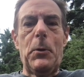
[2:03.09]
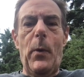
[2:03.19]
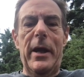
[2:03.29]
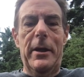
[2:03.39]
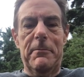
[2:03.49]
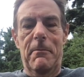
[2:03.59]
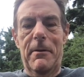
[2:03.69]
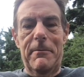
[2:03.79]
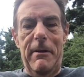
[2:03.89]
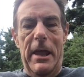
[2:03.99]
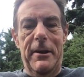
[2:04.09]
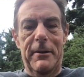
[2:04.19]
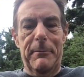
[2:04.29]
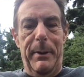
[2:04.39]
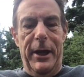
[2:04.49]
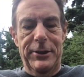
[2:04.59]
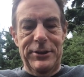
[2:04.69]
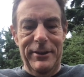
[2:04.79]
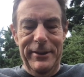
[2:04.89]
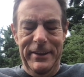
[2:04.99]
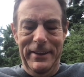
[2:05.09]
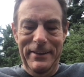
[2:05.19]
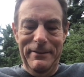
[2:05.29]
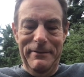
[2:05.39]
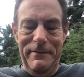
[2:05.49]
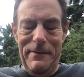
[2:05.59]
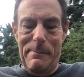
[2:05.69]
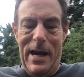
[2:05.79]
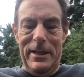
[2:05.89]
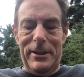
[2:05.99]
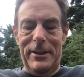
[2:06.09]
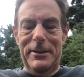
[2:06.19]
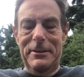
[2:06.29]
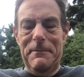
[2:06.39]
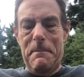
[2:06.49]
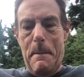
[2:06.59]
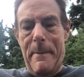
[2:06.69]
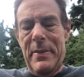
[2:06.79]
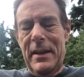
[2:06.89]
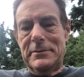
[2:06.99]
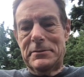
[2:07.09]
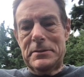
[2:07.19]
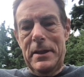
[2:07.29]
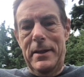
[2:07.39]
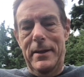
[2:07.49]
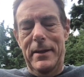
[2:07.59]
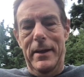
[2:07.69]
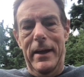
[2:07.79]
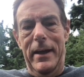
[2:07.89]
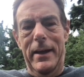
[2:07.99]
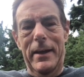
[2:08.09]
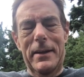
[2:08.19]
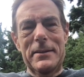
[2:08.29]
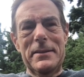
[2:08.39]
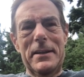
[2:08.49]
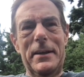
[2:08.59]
waited rather impatiently for my turn, and